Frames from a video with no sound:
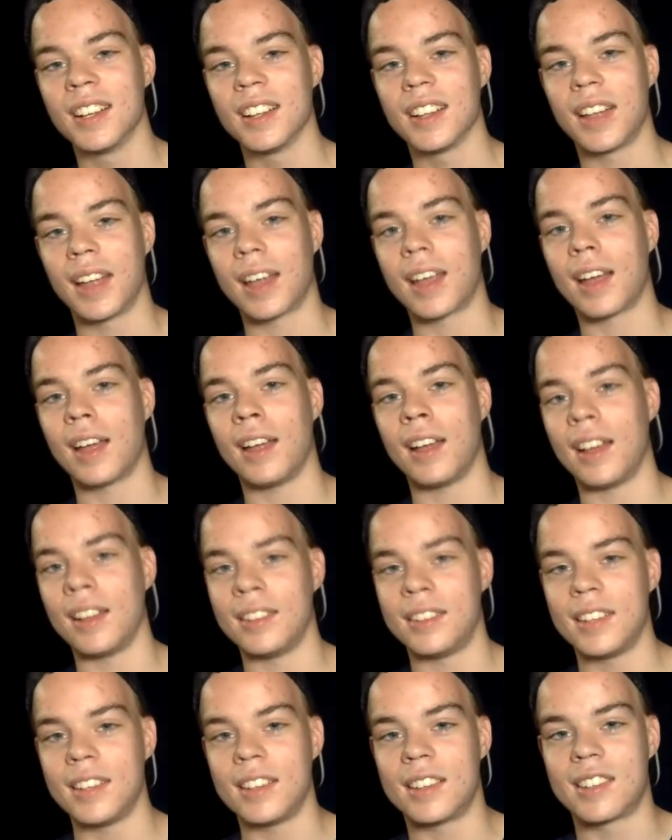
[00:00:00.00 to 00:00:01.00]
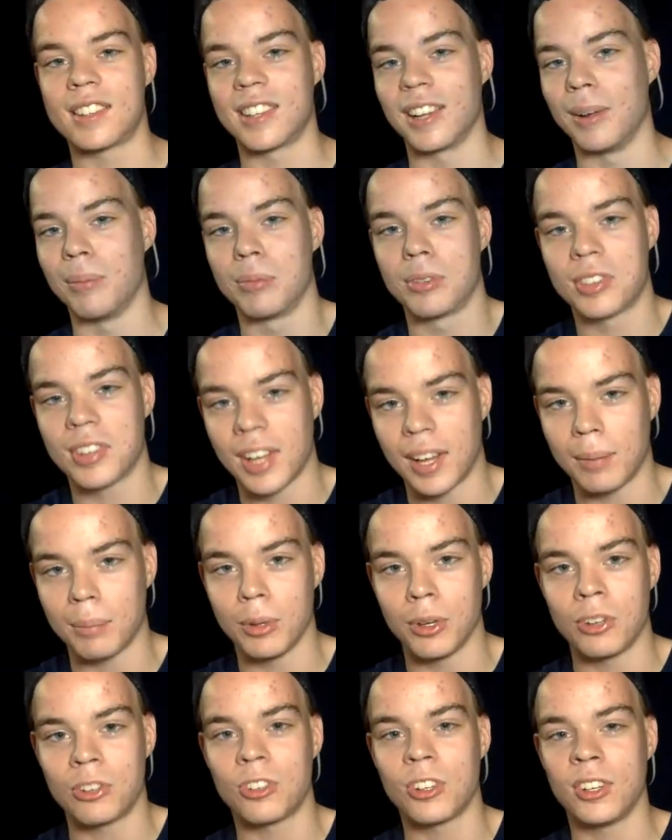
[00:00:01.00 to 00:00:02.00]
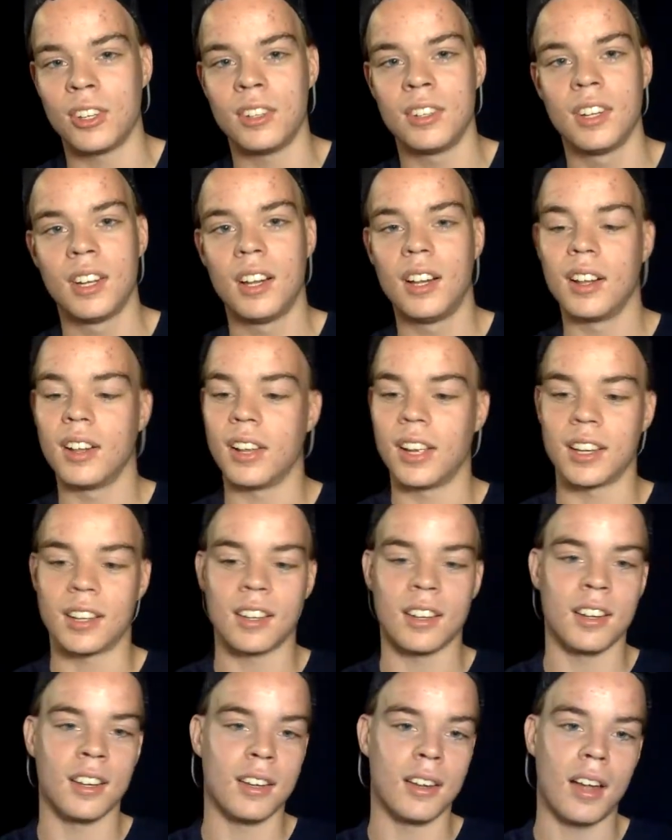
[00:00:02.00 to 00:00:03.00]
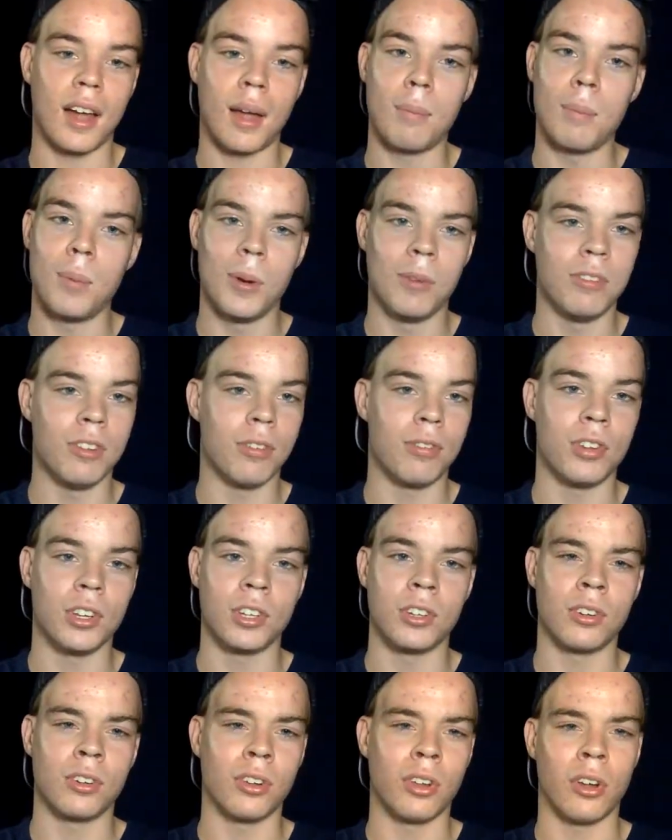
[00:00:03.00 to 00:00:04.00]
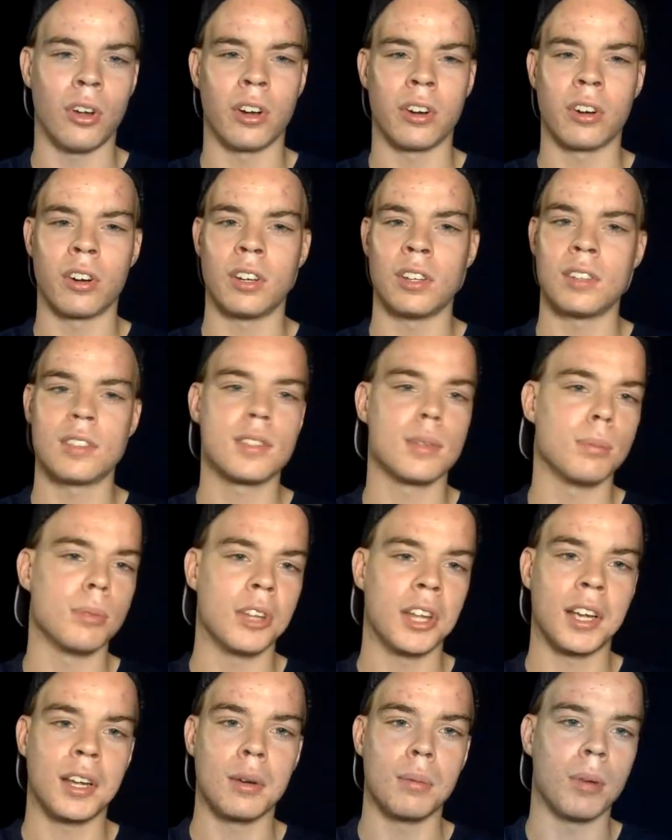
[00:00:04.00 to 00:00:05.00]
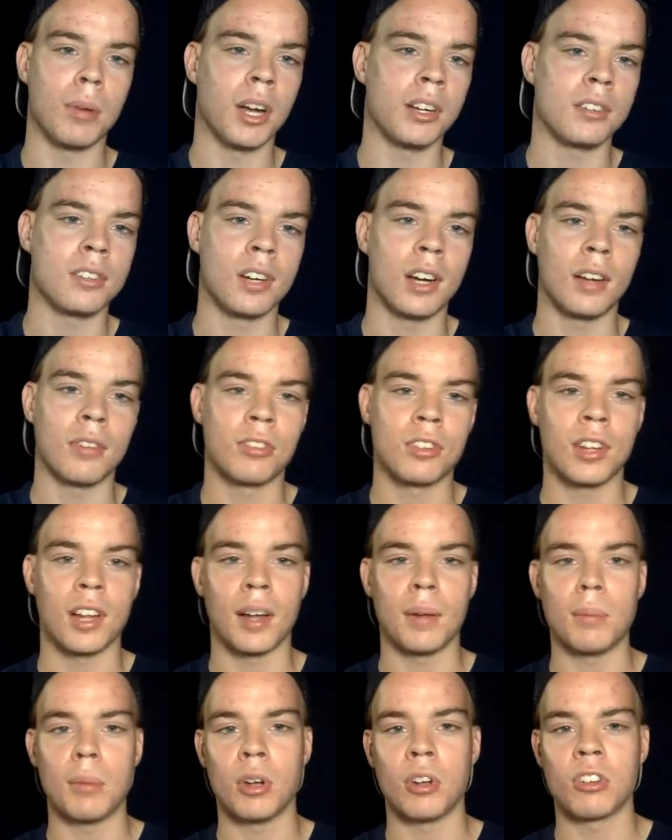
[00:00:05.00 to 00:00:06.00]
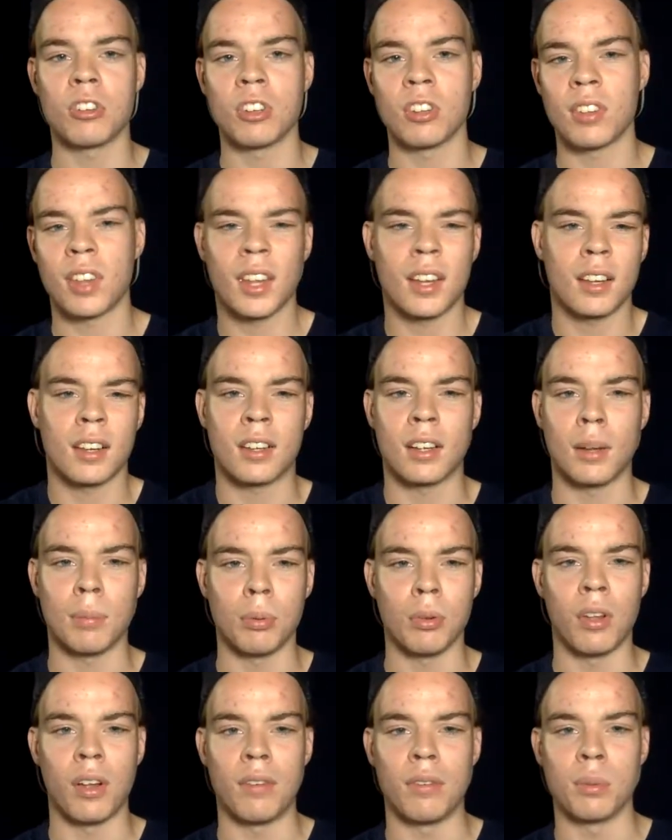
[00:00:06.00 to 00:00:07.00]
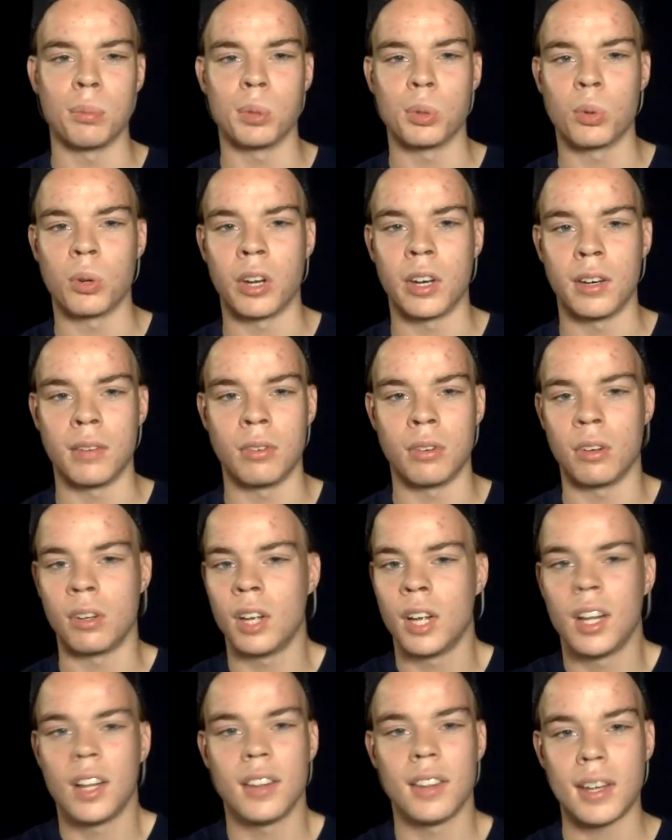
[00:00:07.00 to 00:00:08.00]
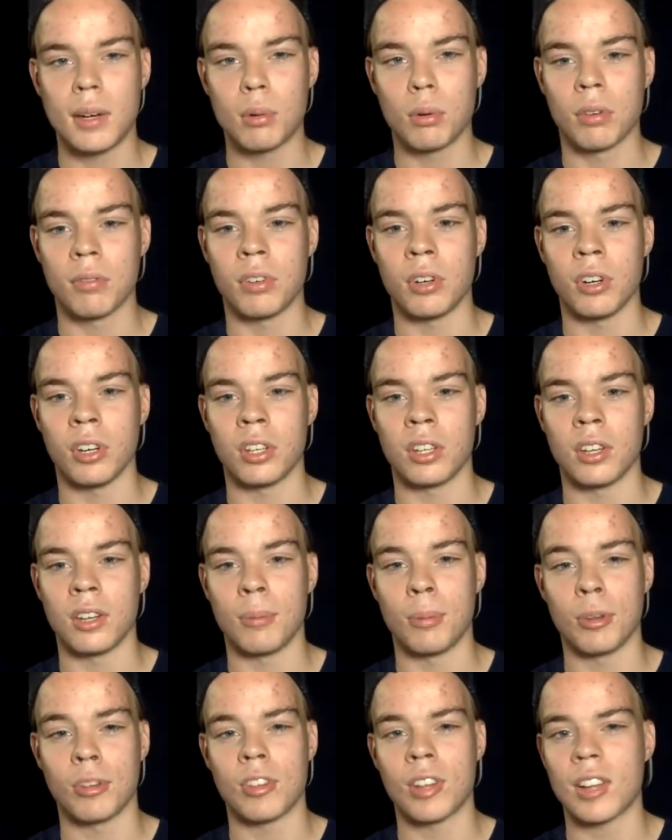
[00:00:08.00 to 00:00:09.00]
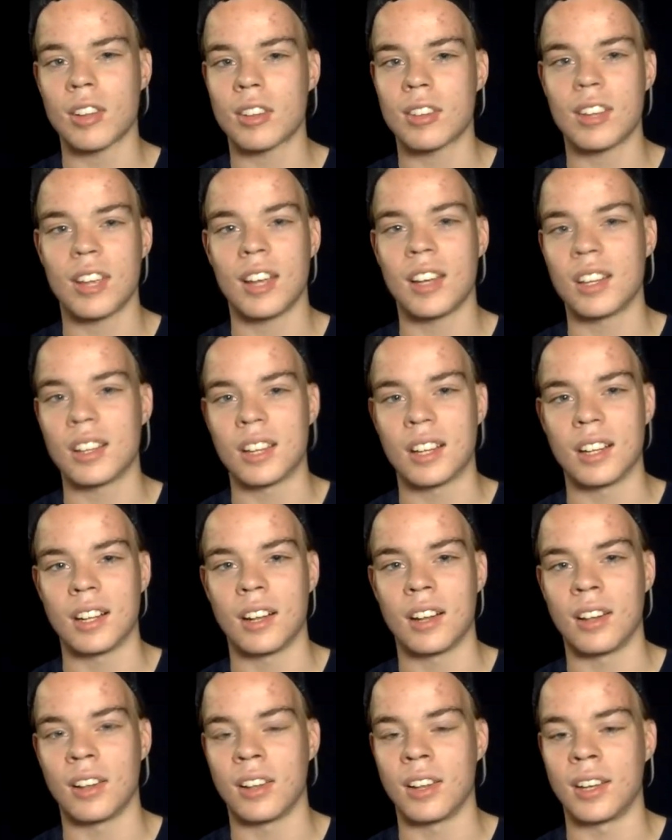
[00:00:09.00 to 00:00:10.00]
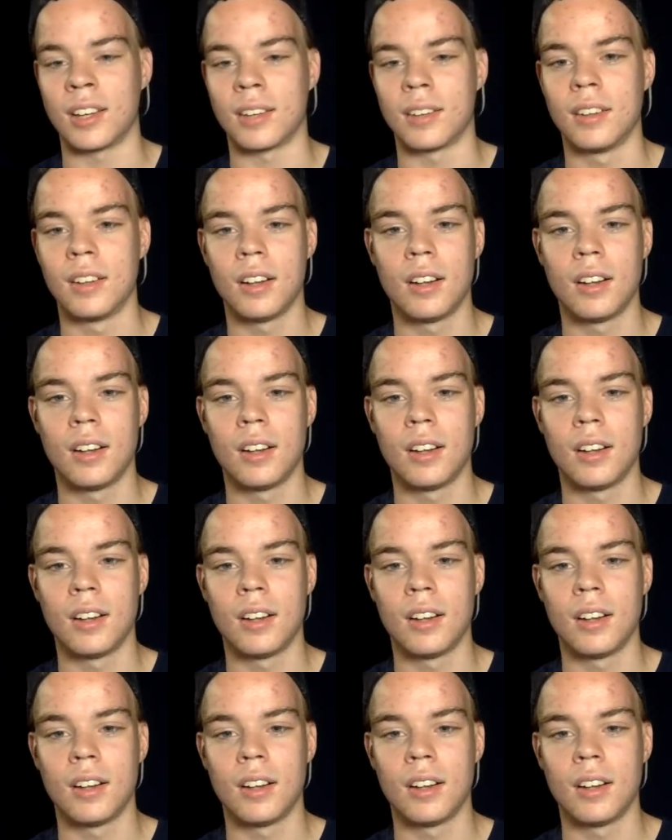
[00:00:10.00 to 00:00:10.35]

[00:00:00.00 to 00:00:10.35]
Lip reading: Like I did some stop motion. Like I moved a figure along, or I did some Lego Minecraft stop motions, like a couple of them or whatever. They weren't very good, but it's not anything that I like